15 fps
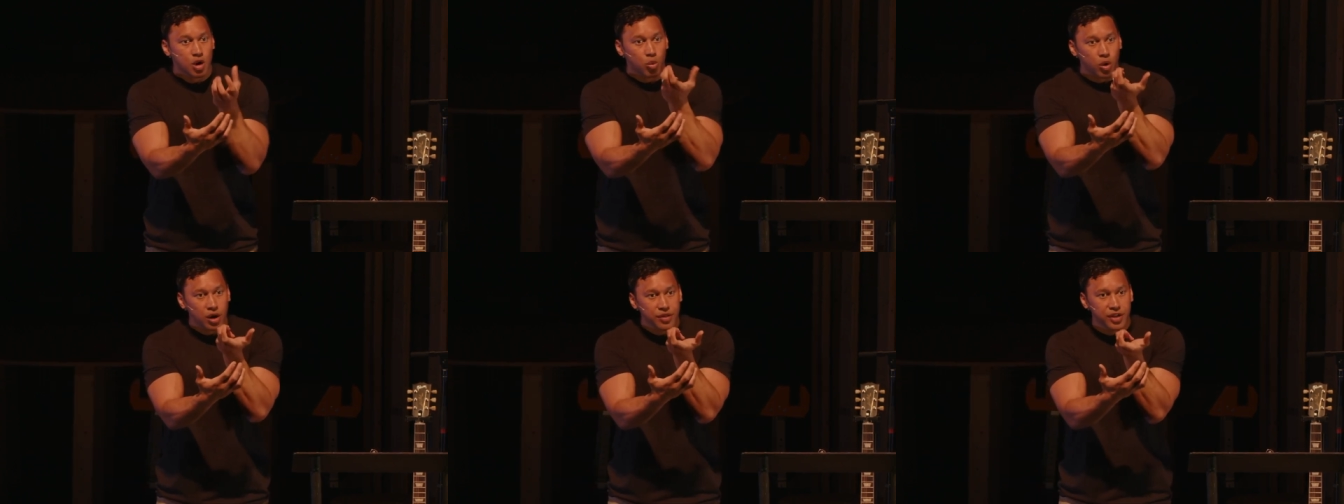
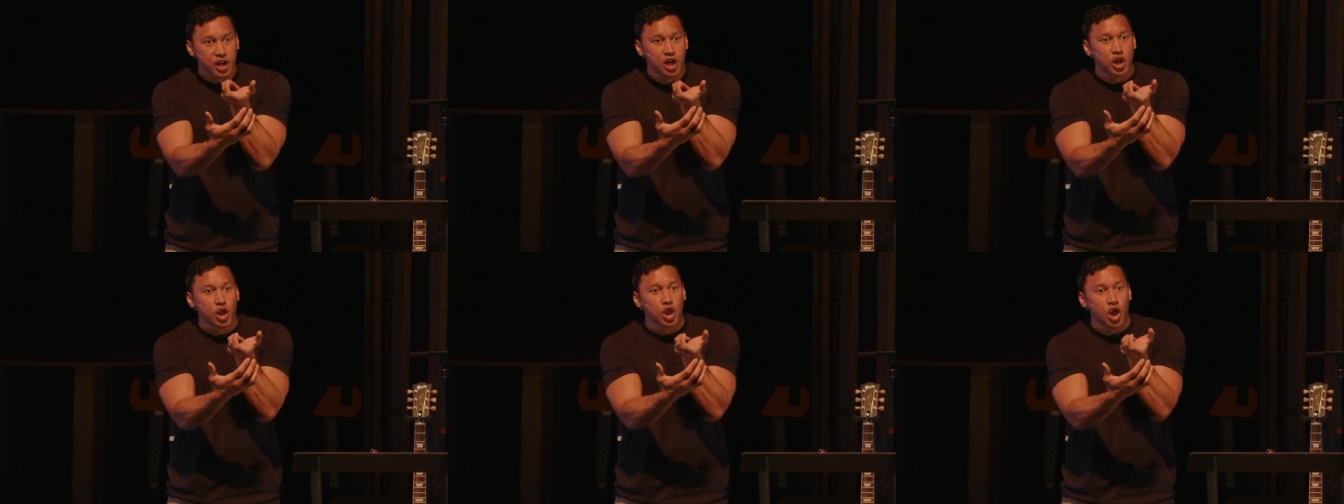where the
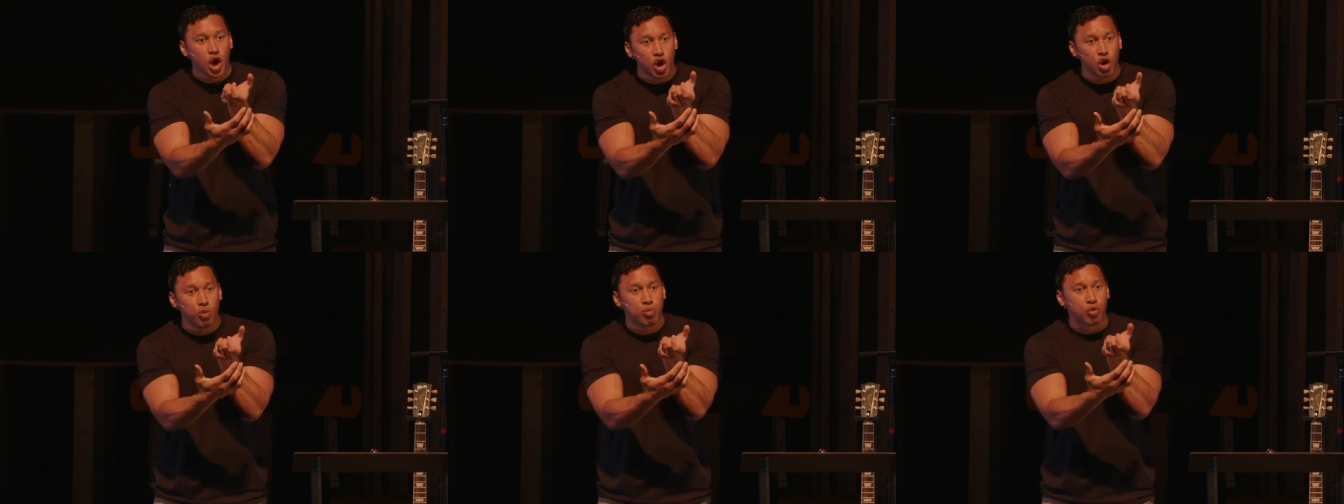
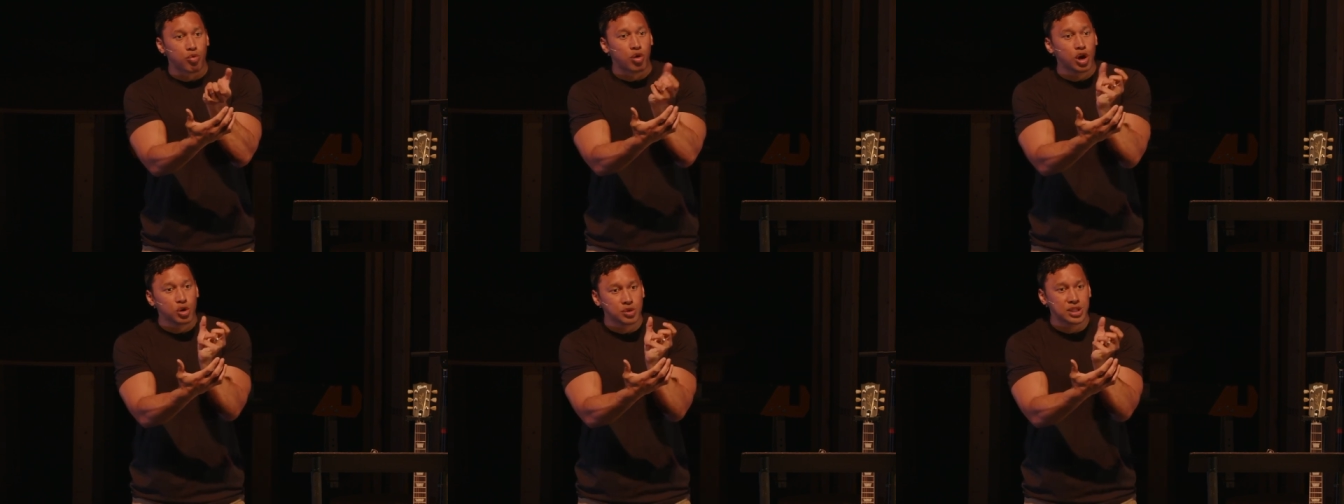globe
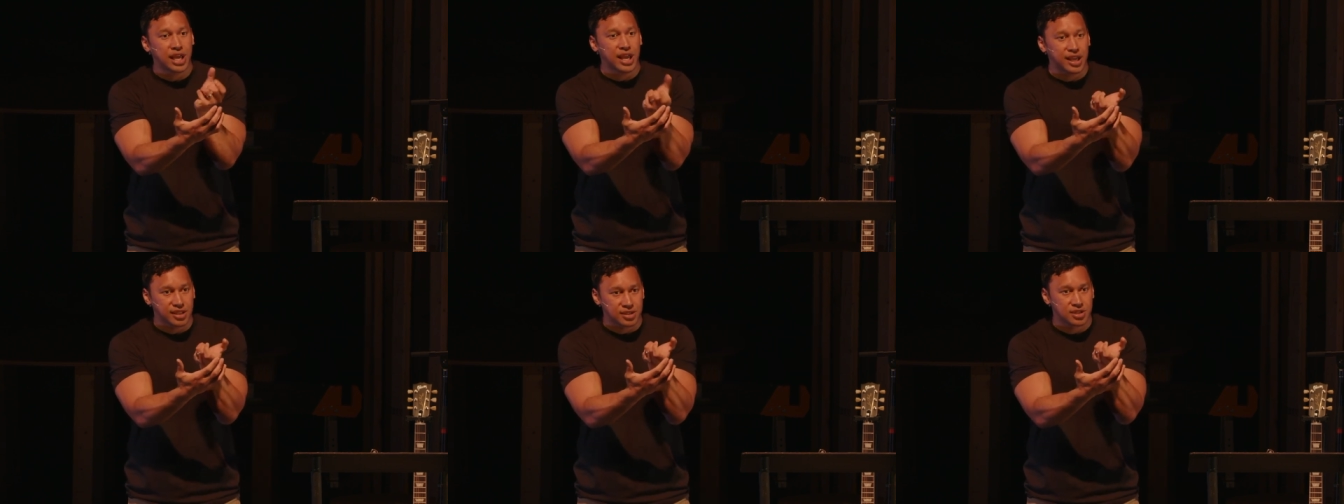
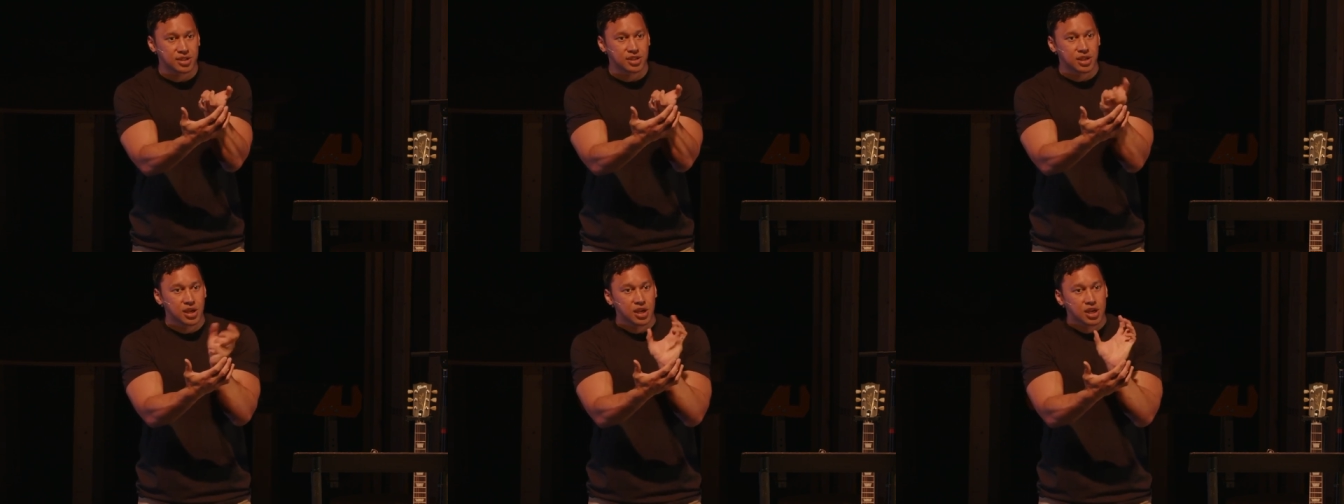
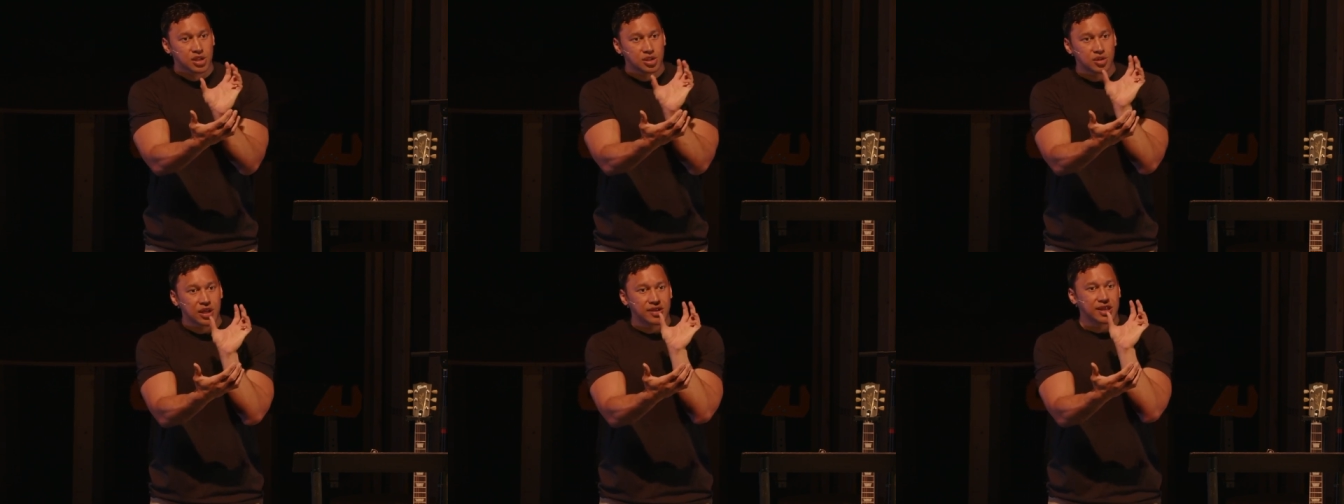rotates
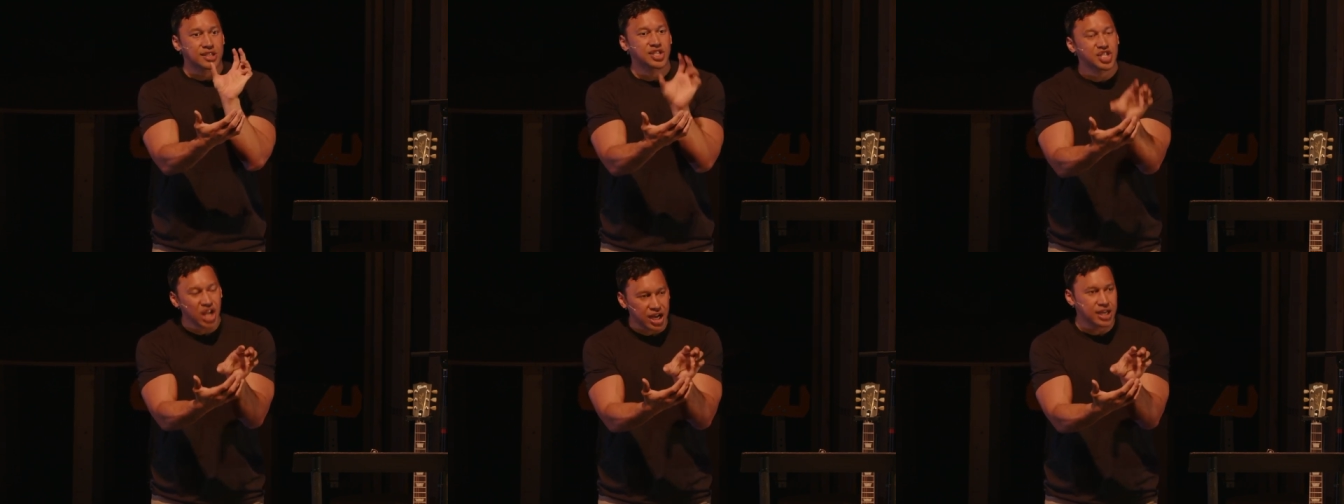so that the
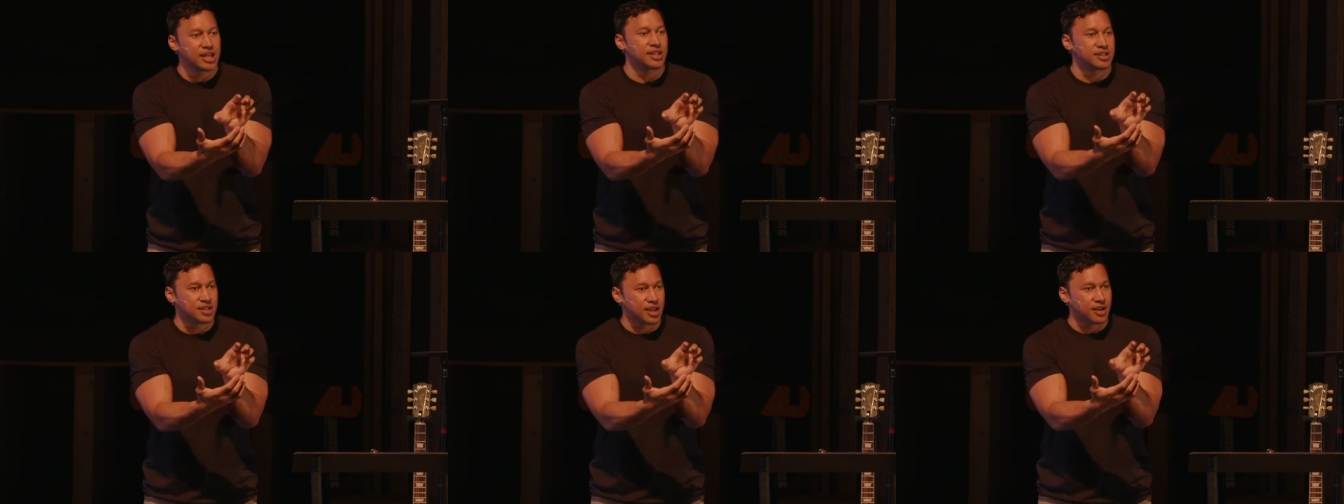sun
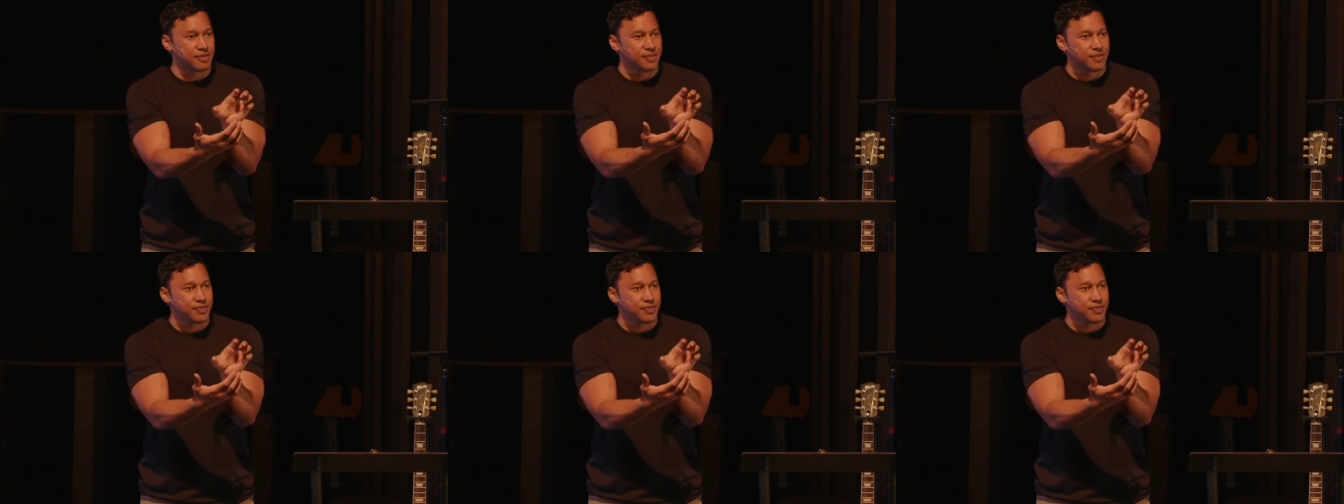hits it.